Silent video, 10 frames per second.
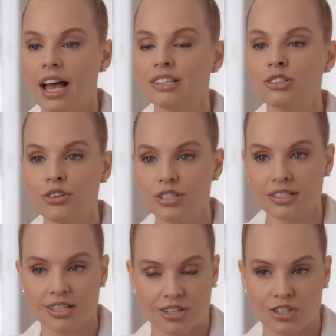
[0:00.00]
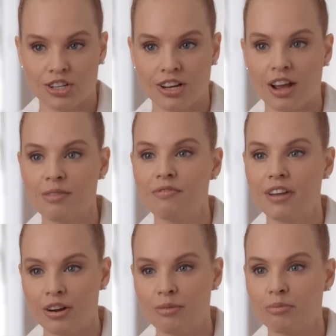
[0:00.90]
As a nurse esthetician, I'm
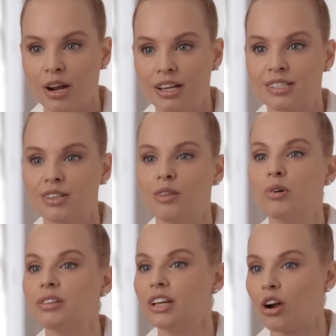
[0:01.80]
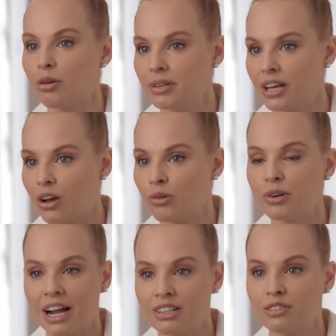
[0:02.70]
very impressed with the
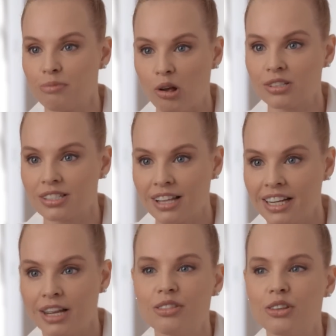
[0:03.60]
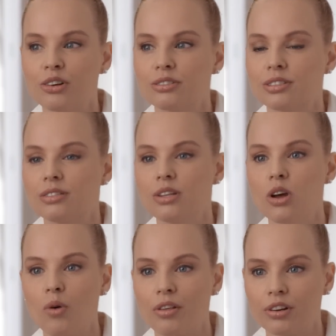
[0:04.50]
RPL Reactive Pulse Light. There's
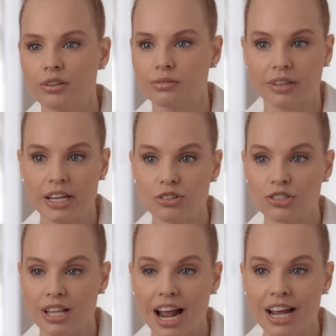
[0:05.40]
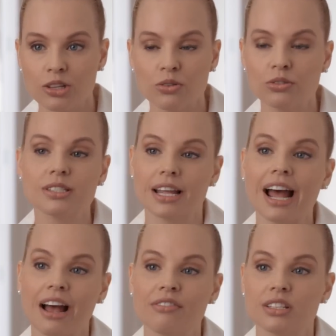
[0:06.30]
no other lasers that I use that
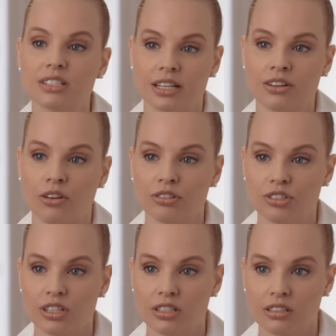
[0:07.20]
have this technology.